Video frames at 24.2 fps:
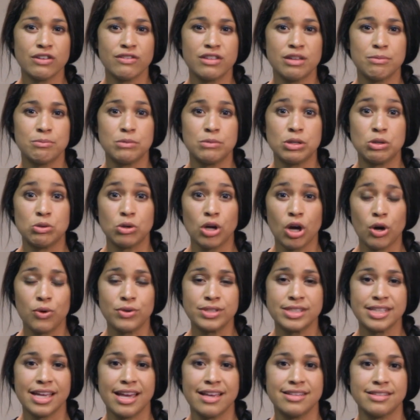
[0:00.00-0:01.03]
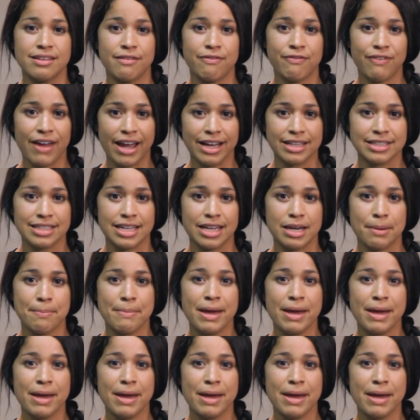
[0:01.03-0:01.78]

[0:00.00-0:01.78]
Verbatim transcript: of the mucosa is affected.